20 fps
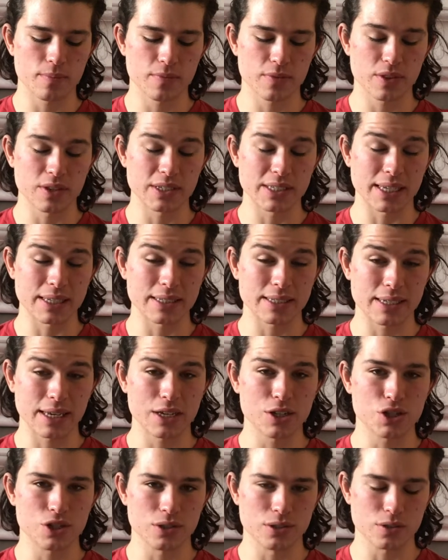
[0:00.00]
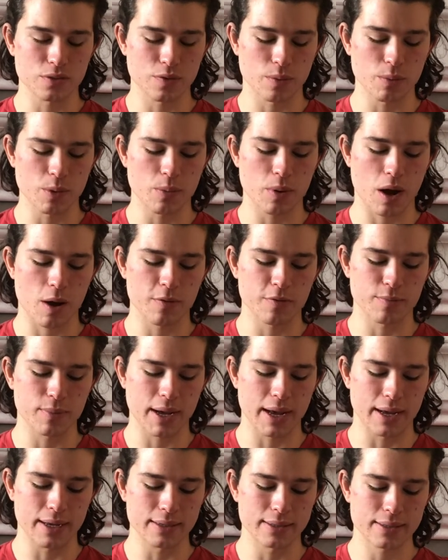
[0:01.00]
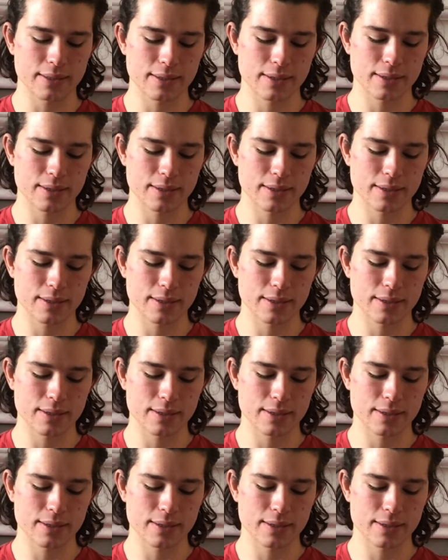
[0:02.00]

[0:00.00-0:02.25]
the sensations from the palm of my hand.